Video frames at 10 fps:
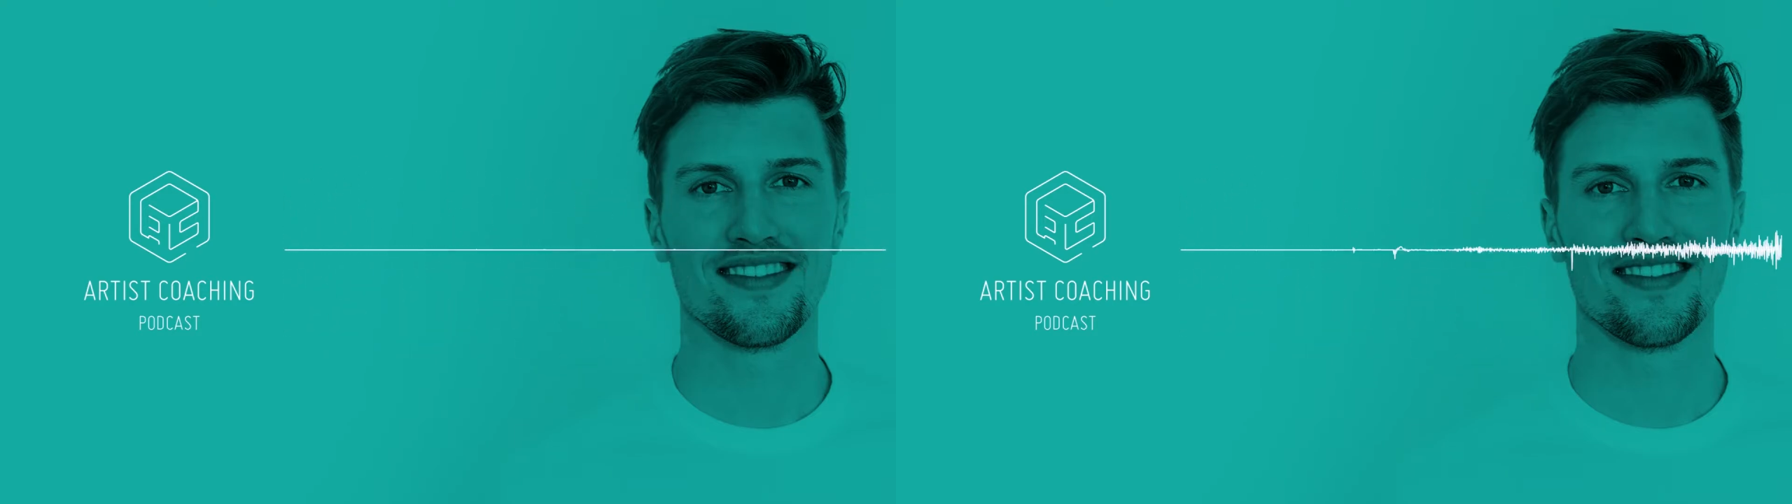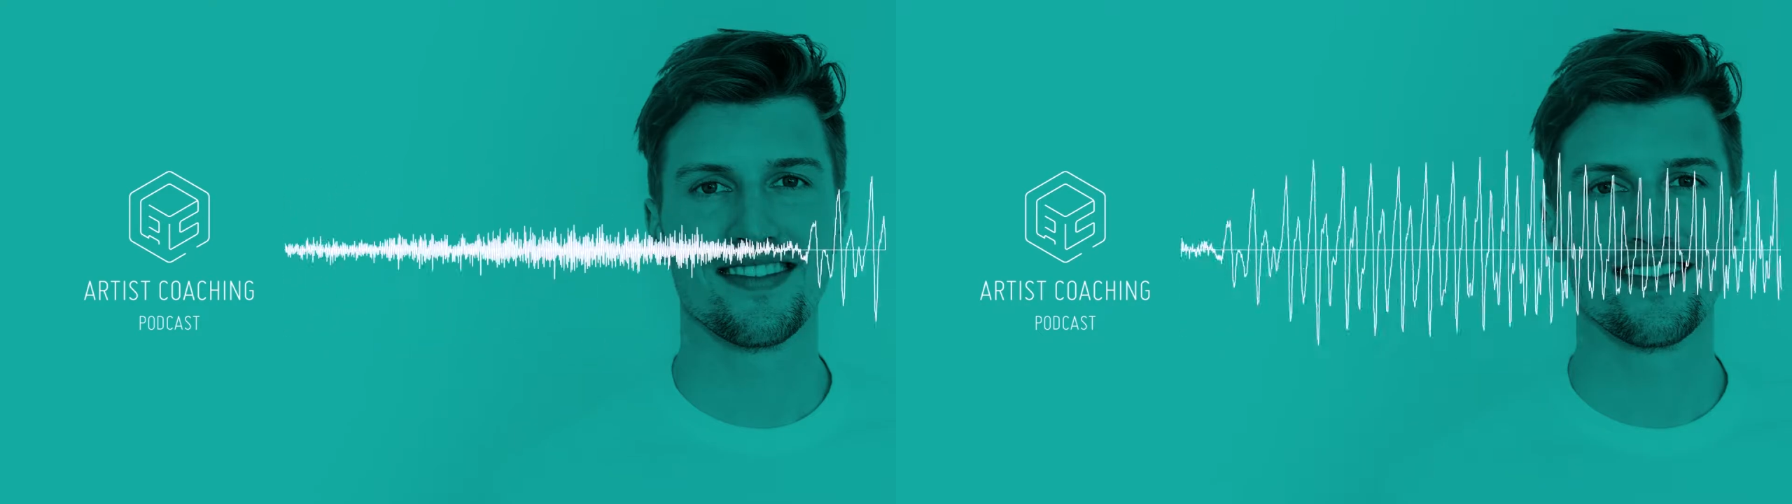
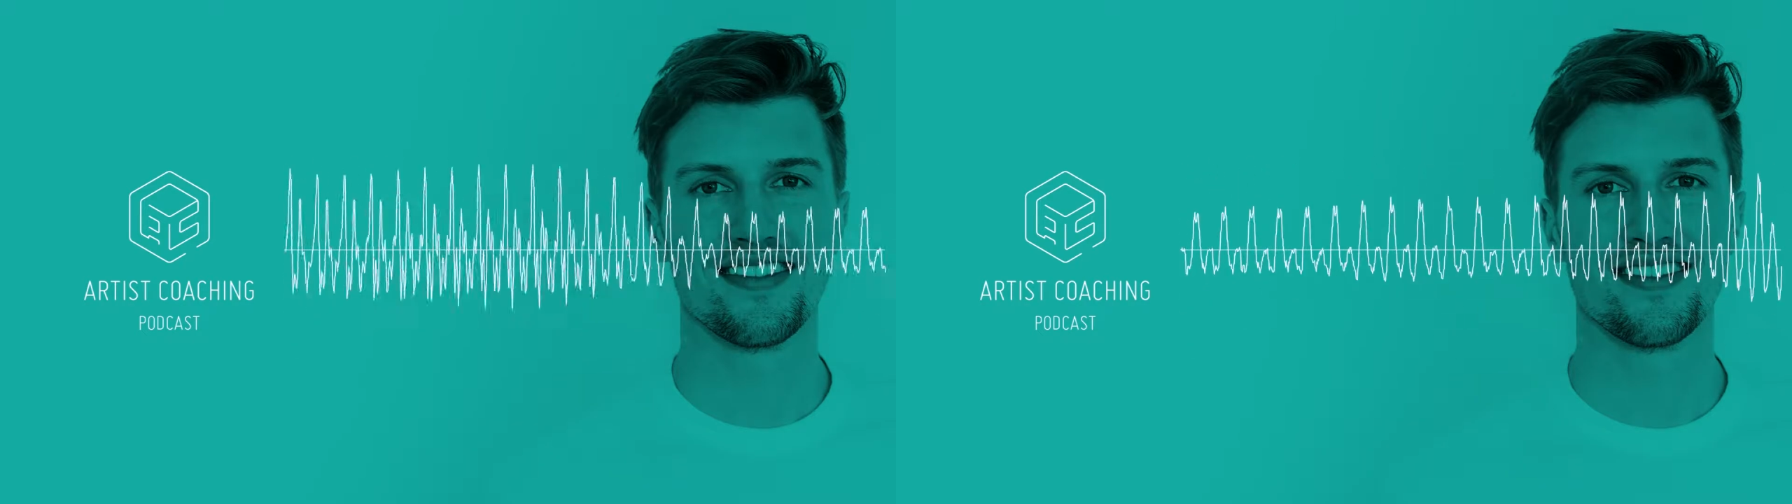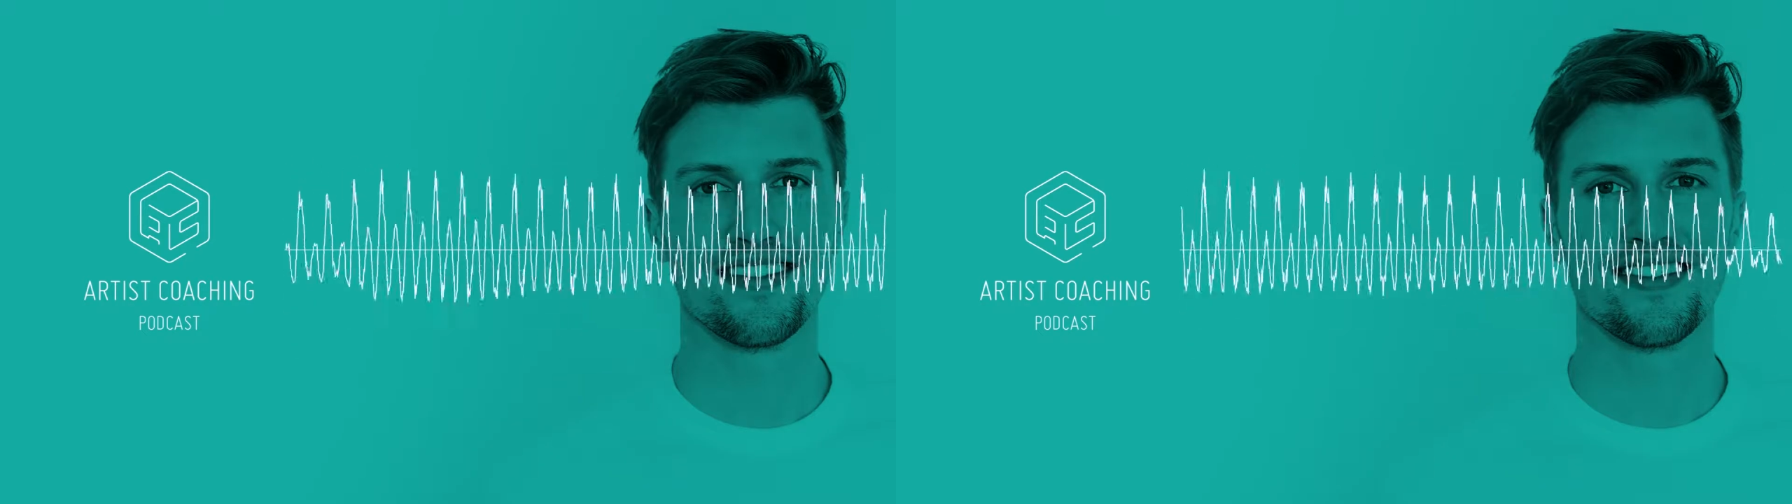For
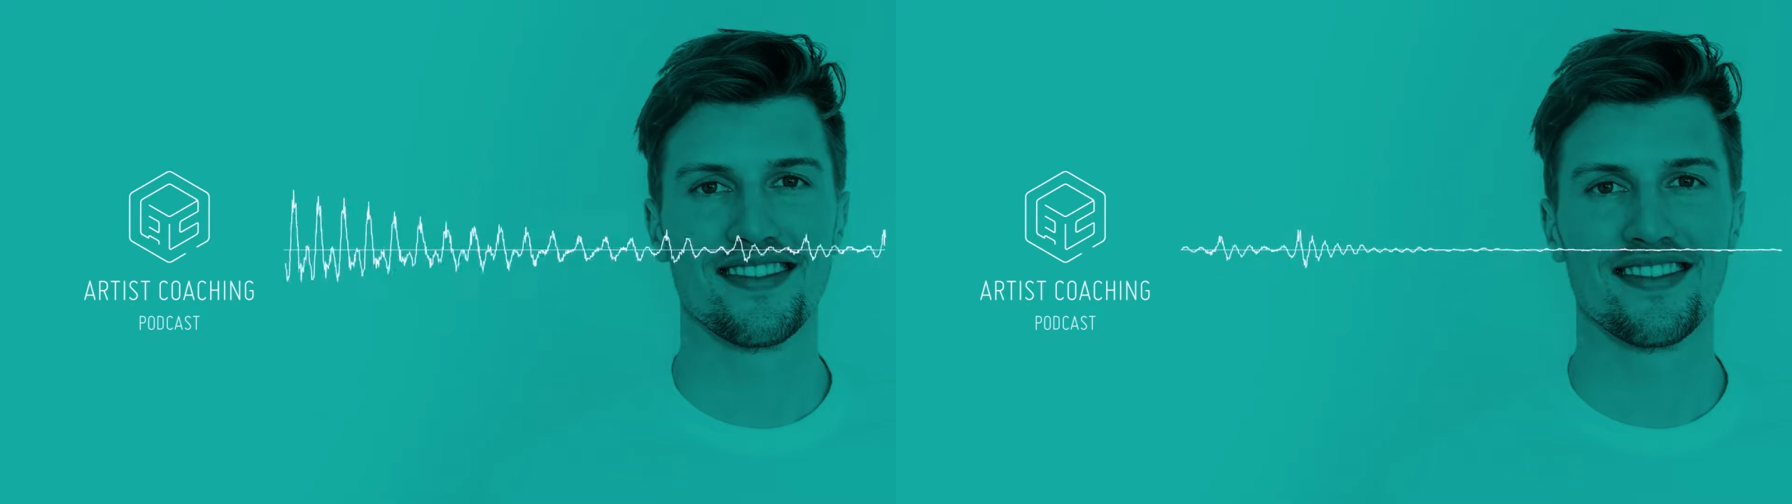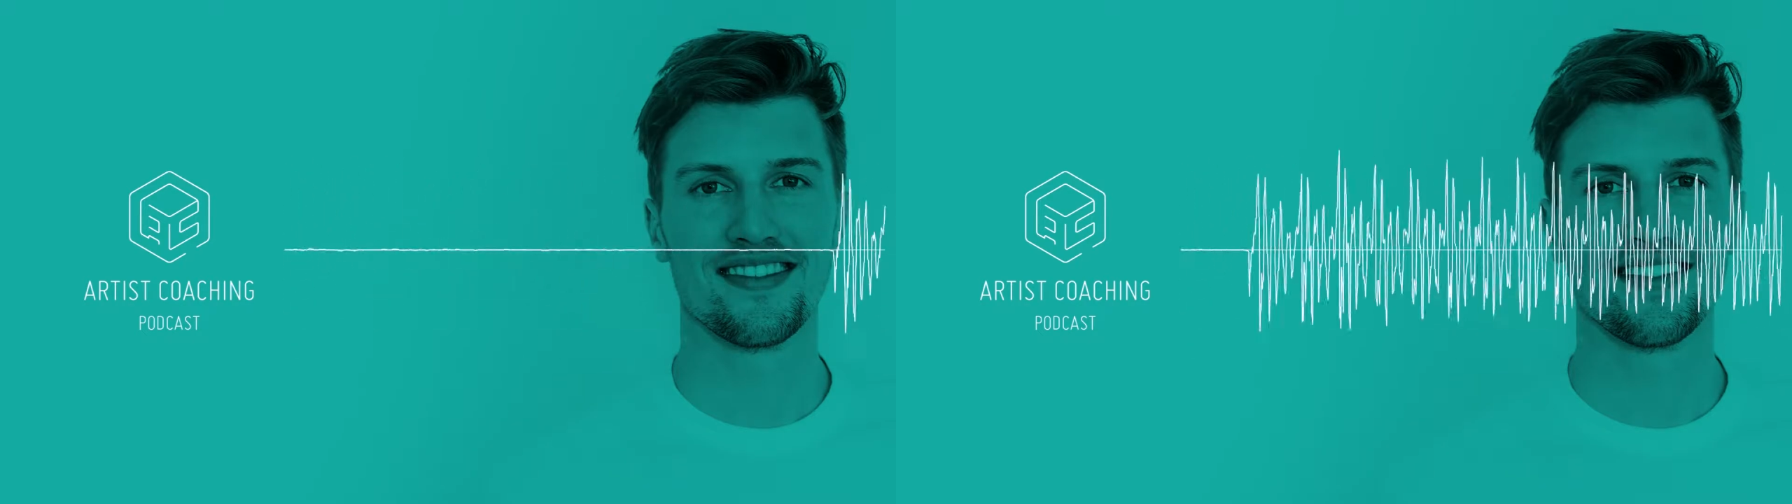
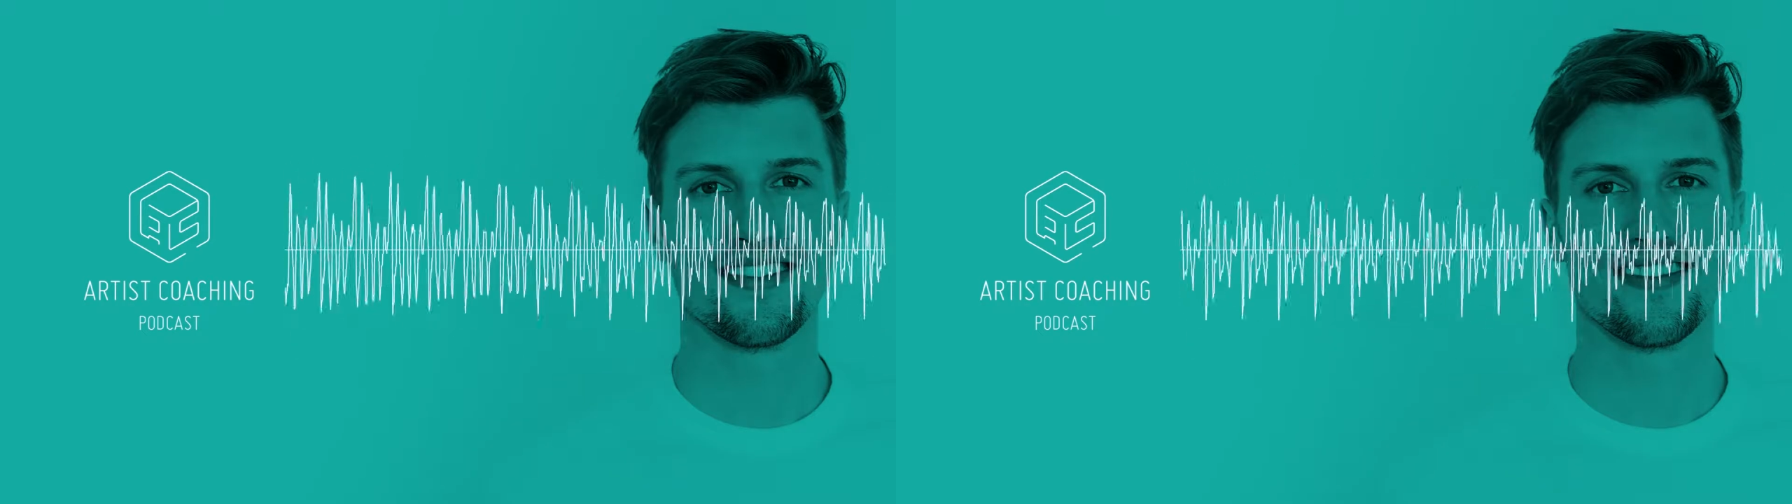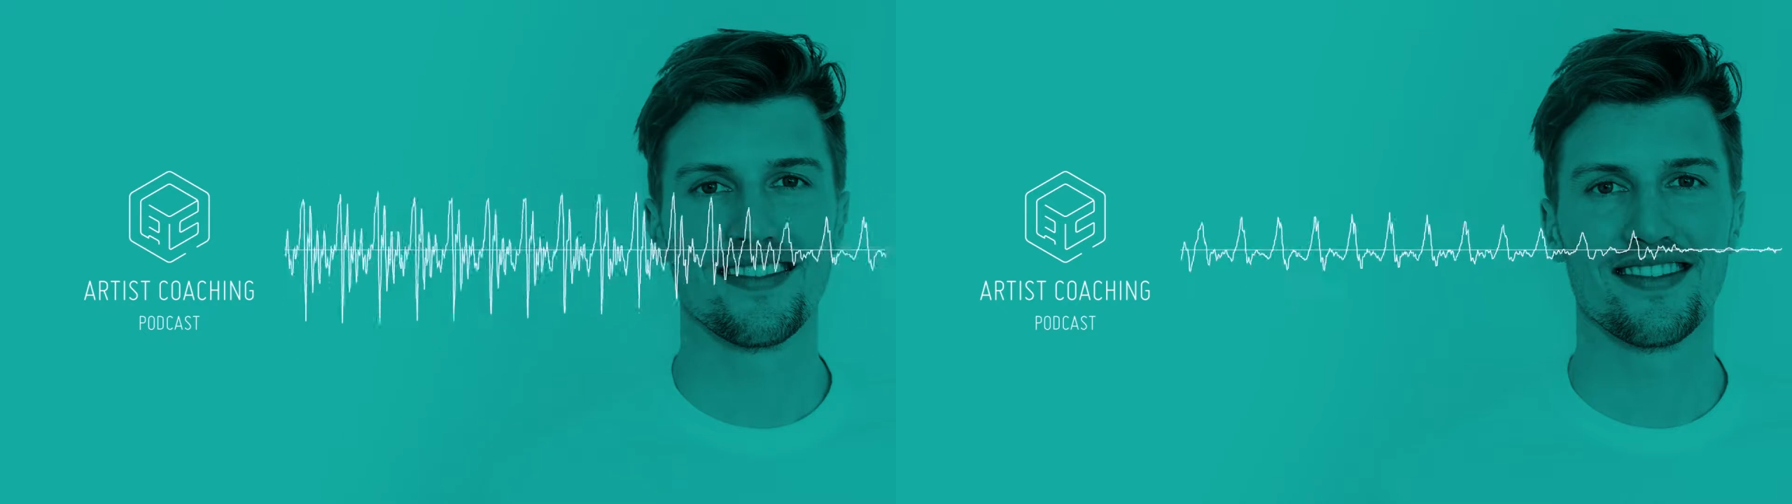me,
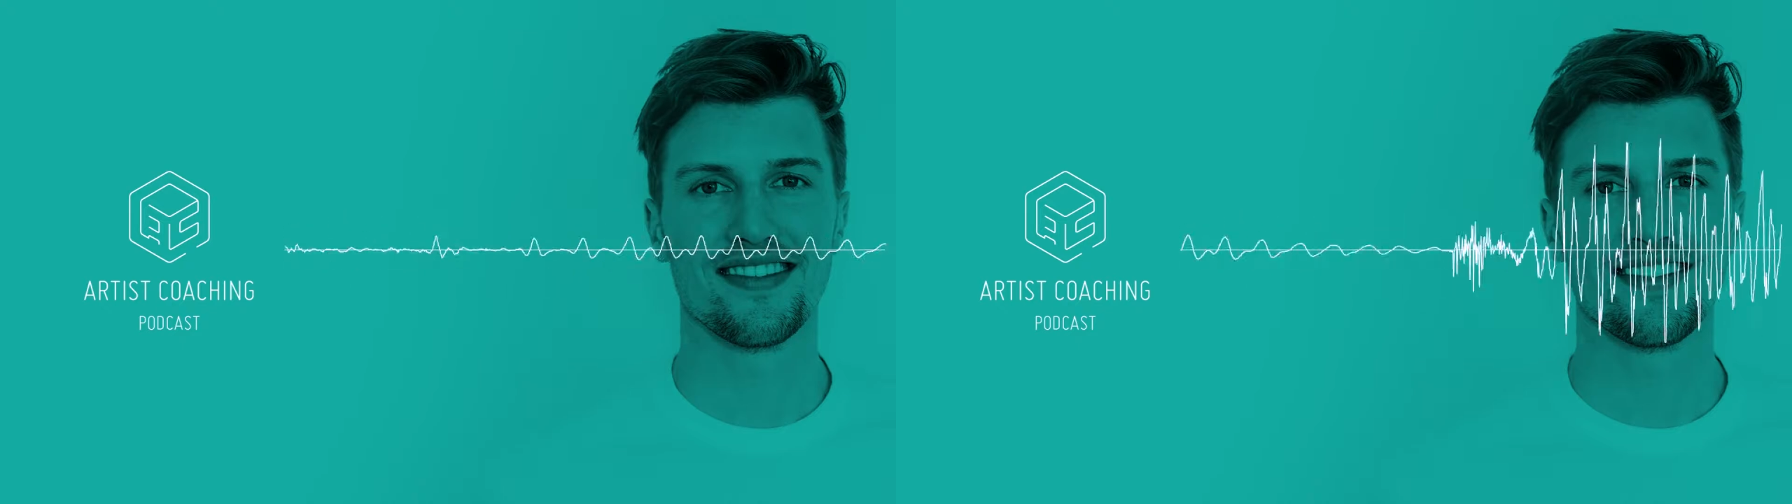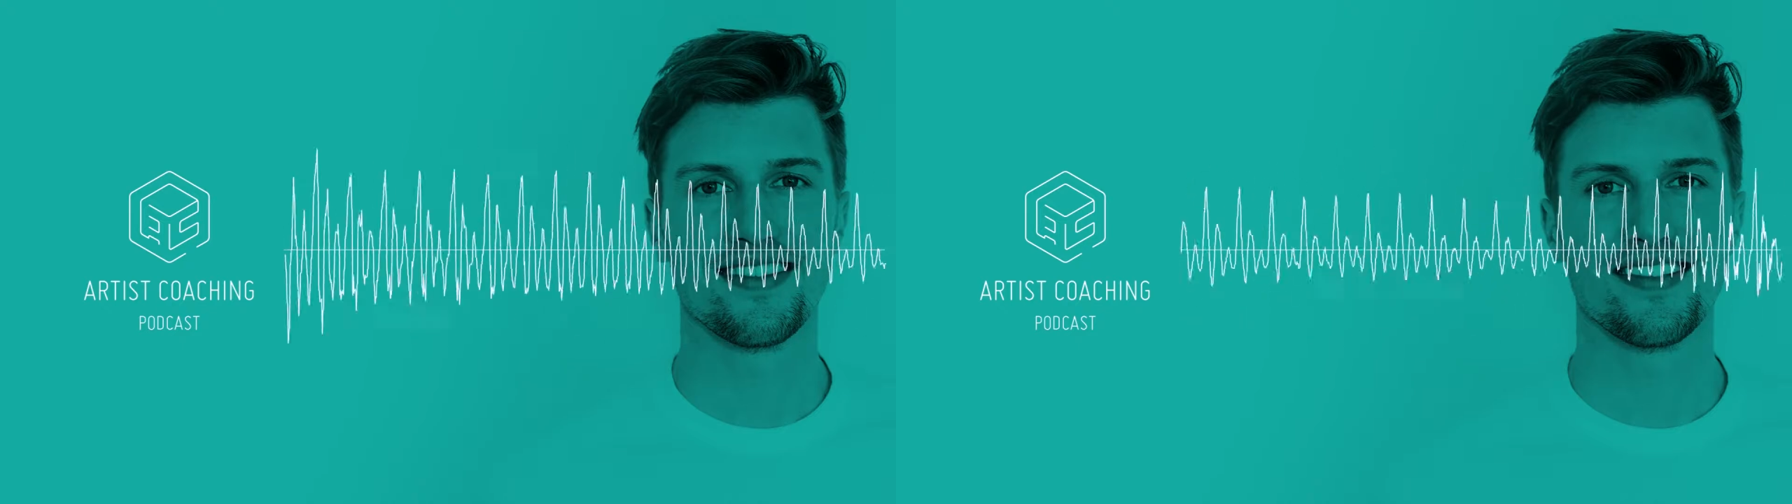
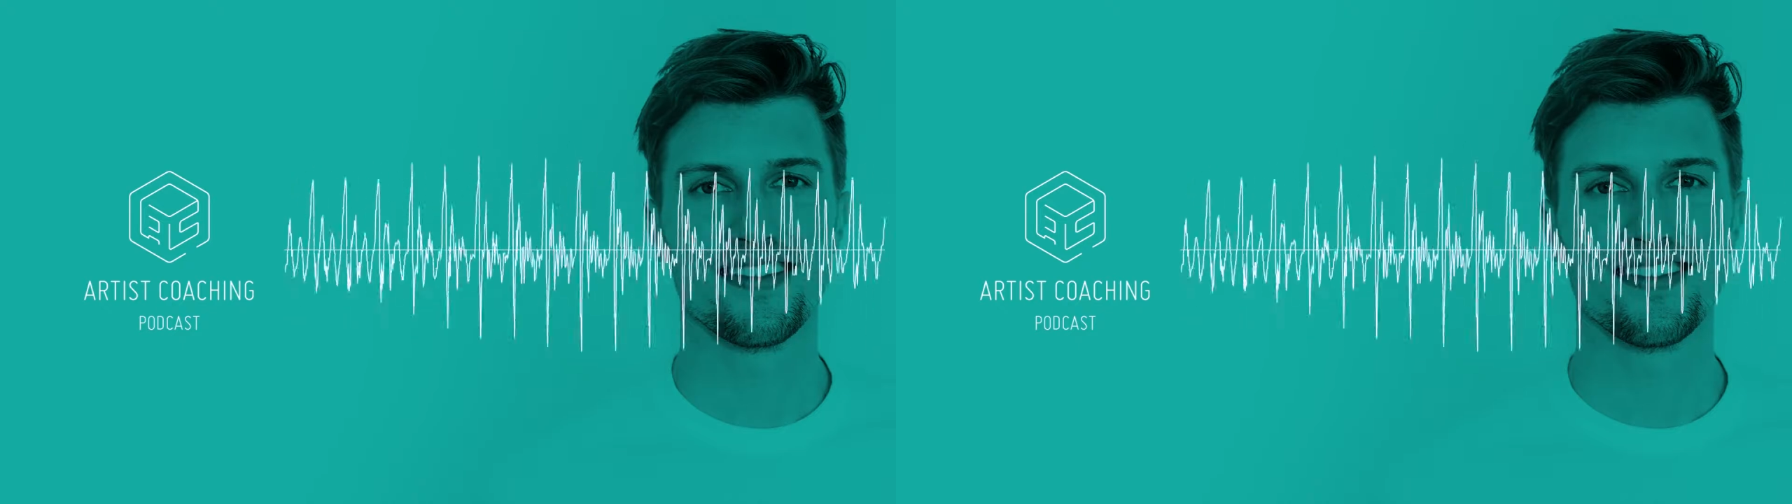going